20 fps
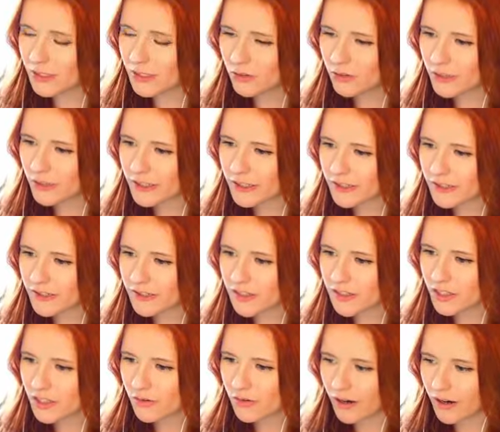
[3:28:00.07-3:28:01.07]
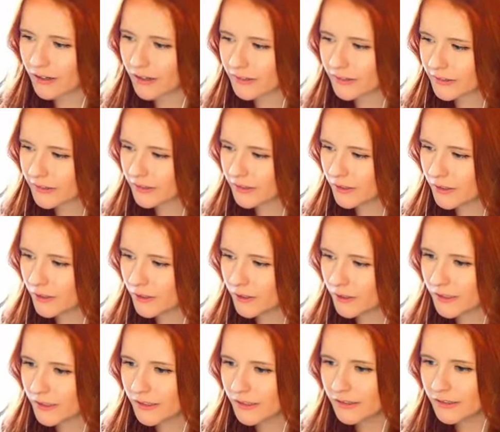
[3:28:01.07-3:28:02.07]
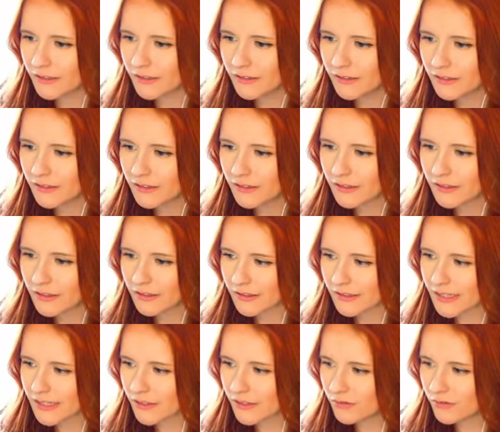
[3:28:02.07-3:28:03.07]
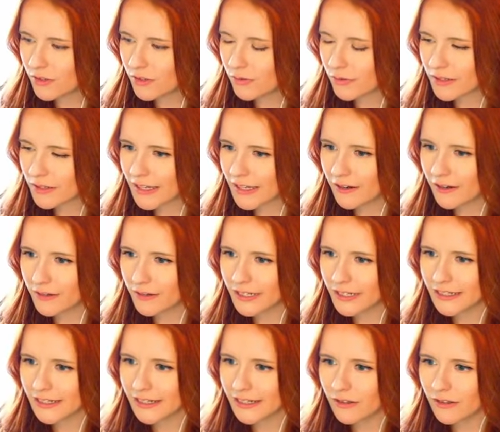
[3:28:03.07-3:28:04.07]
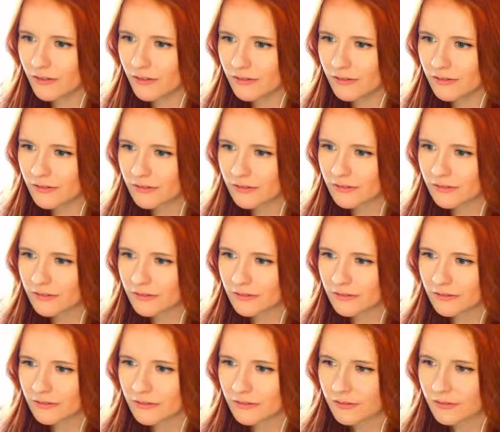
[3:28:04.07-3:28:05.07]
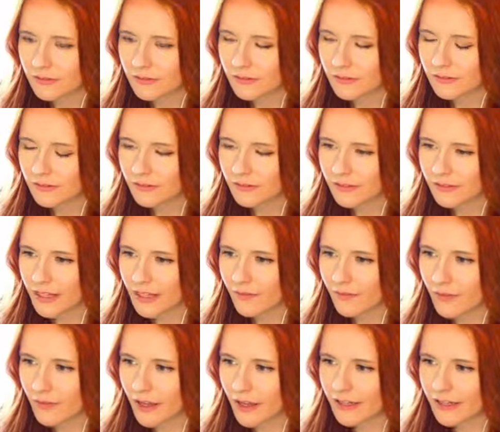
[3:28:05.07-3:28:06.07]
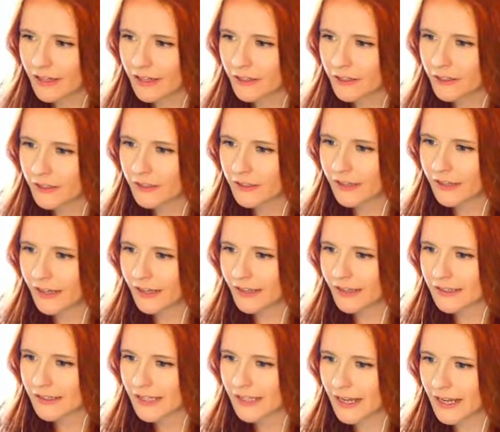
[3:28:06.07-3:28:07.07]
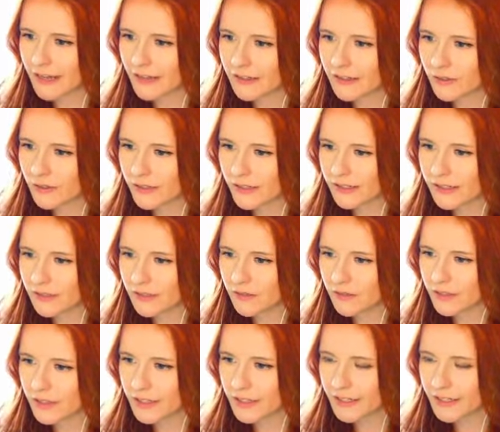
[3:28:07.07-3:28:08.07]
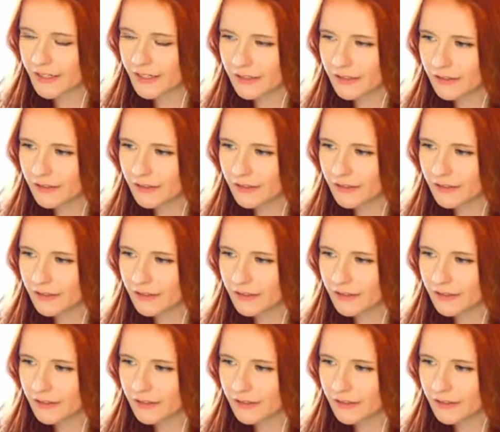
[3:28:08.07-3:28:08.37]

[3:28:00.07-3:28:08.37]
critters to our herd. I don't know where they are right now. I've got another uh, Psittacosaurus over there